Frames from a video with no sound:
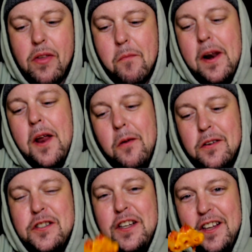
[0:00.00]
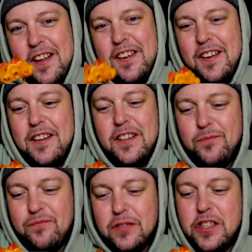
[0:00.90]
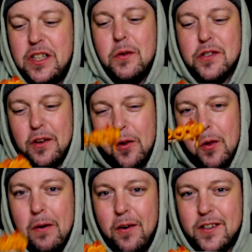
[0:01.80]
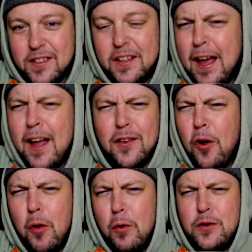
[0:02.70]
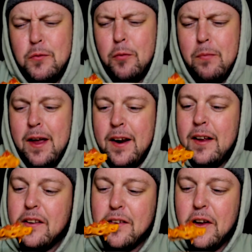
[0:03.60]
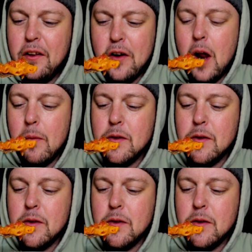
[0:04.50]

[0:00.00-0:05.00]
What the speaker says: but anyways, she was all about, she's like, yeah, it's all about smooth penne. It's gotta be